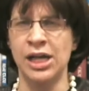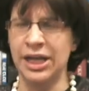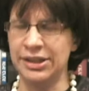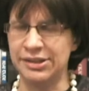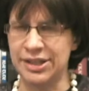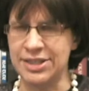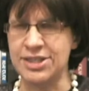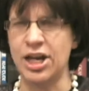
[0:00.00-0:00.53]

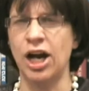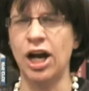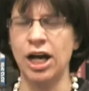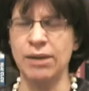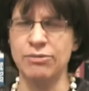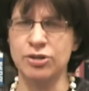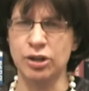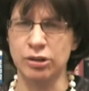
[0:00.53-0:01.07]
It's a
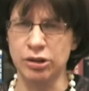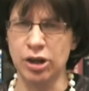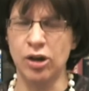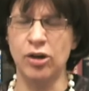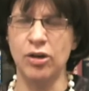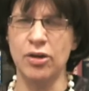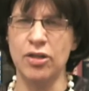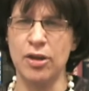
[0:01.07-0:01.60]
time to
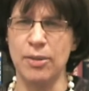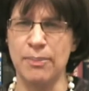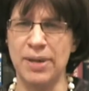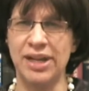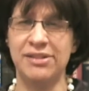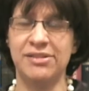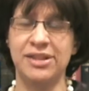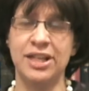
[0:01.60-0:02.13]
learn the
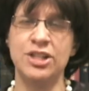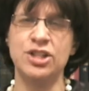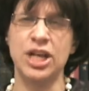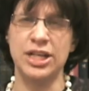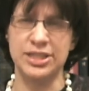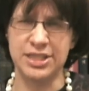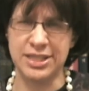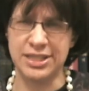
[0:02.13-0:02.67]
message
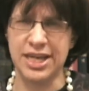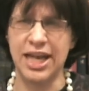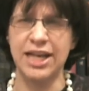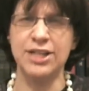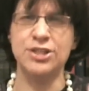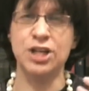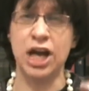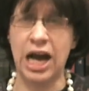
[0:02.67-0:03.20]
and to
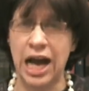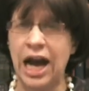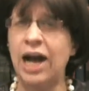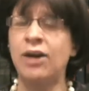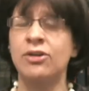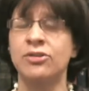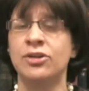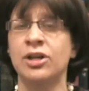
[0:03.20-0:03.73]
take to
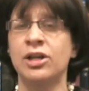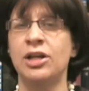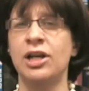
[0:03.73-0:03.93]
heart